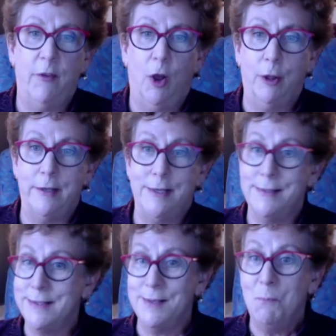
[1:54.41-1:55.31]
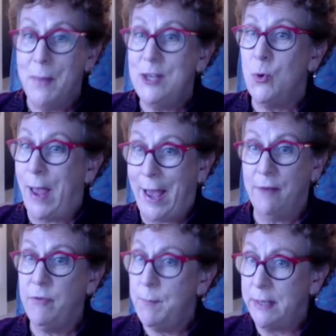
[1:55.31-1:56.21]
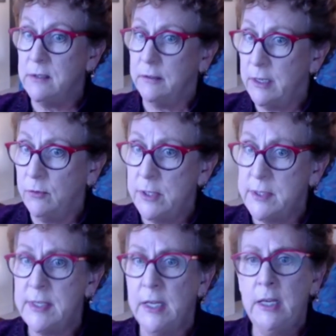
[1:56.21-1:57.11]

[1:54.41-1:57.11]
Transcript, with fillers: the holidays doesn't mean you have a mental illness.